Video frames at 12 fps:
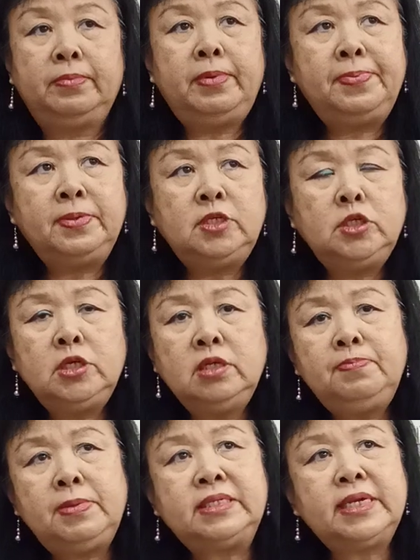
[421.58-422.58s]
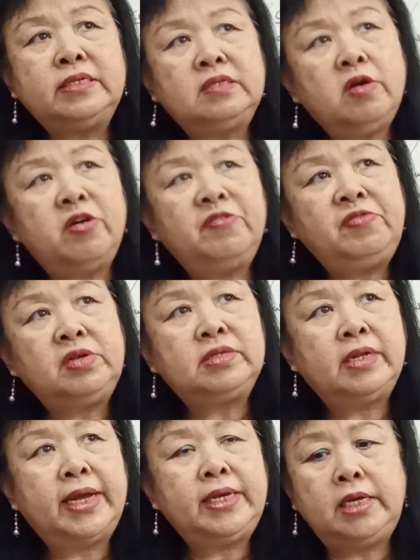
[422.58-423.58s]
Preposition besides off
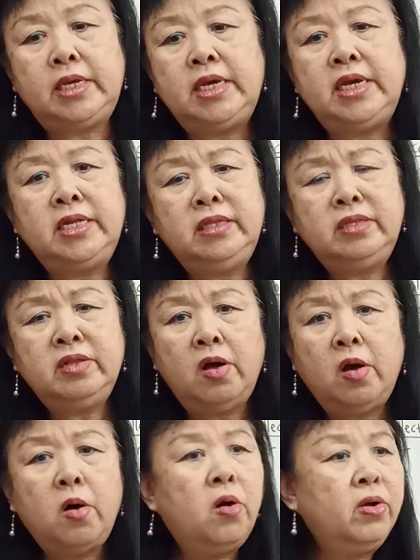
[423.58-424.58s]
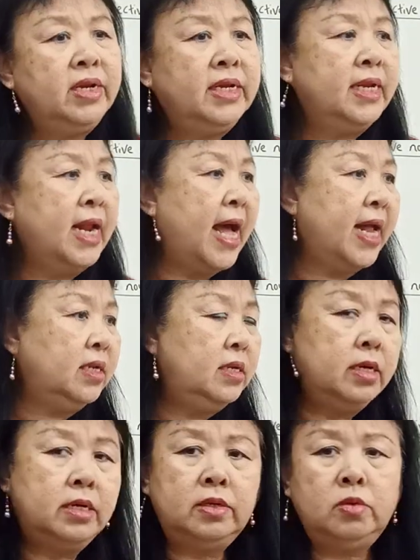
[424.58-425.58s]
is like in, on,
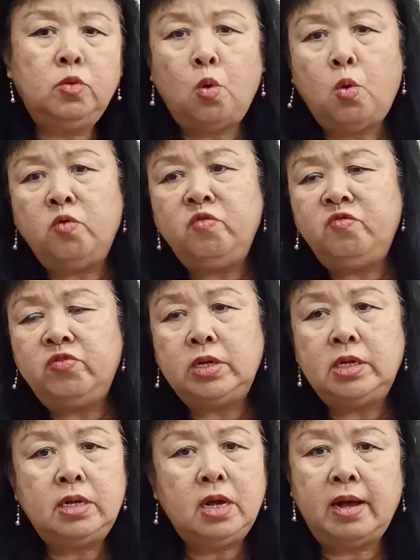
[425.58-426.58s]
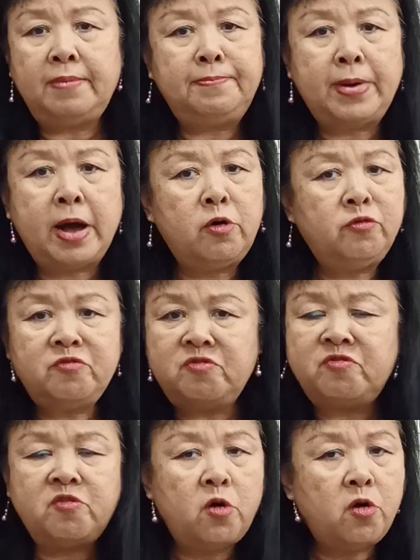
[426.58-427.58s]
under, over, about,
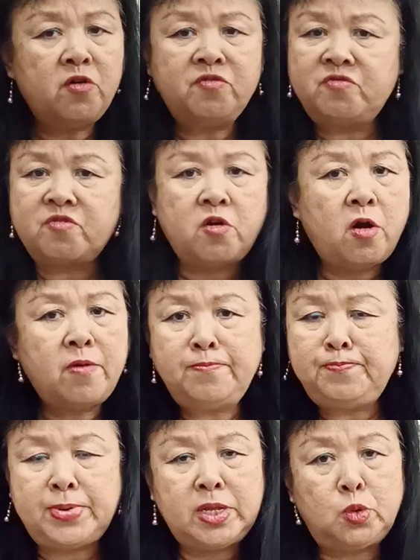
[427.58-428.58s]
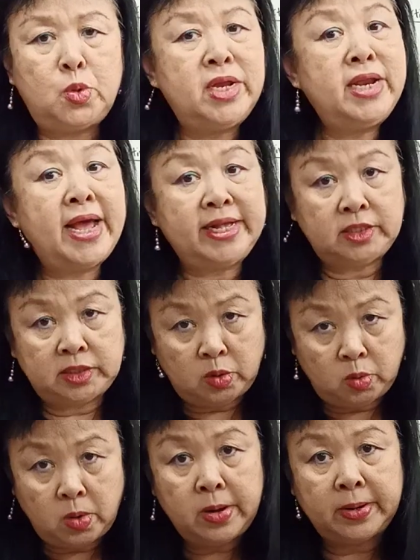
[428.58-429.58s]
for, from, between, and
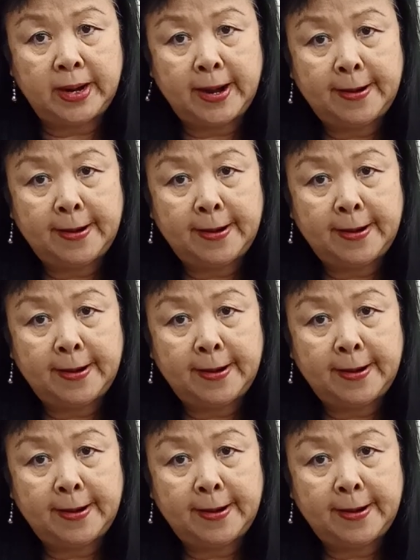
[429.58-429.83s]
so on.